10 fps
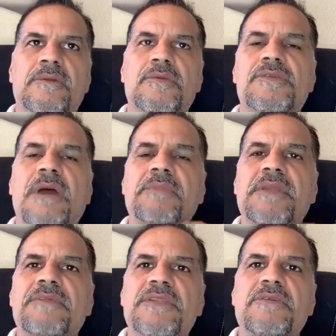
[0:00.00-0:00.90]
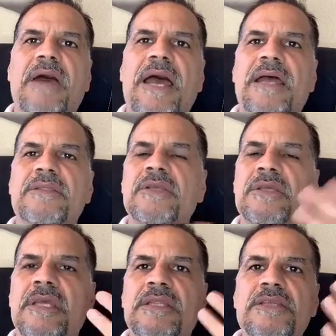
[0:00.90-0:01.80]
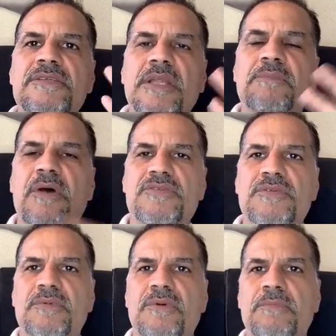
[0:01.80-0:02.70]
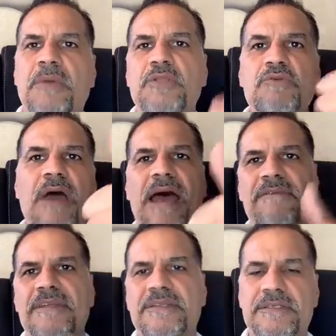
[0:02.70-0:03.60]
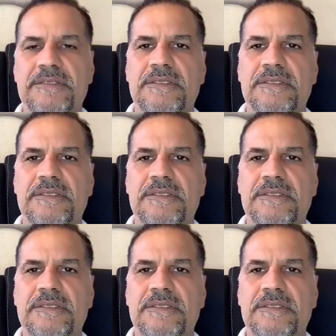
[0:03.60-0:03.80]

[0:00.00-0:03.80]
do something with your hand. It is not possible, but you have it.